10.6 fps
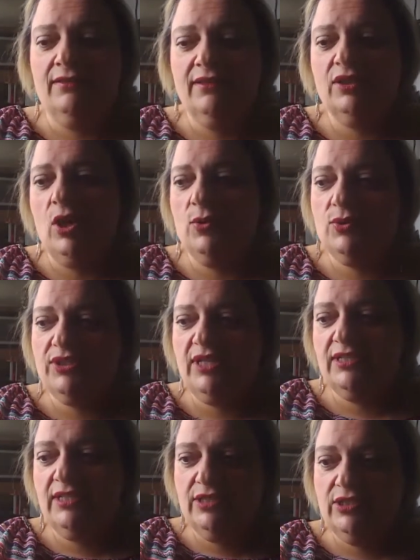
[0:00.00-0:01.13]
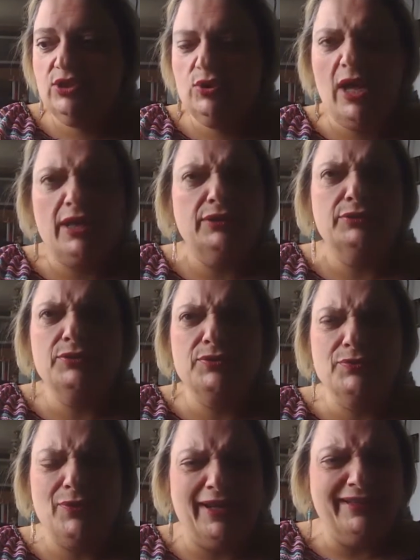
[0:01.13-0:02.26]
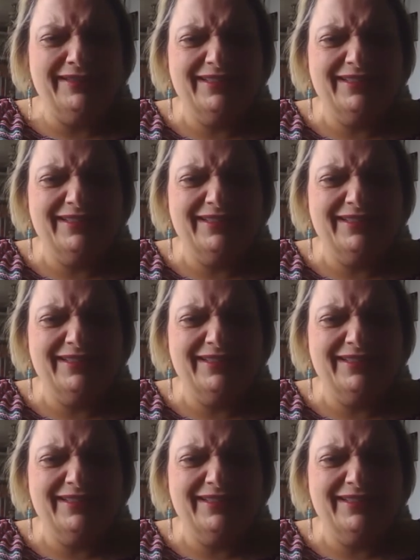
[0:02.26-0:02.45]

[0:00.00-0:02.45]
the coach that teaches you how to lose weight.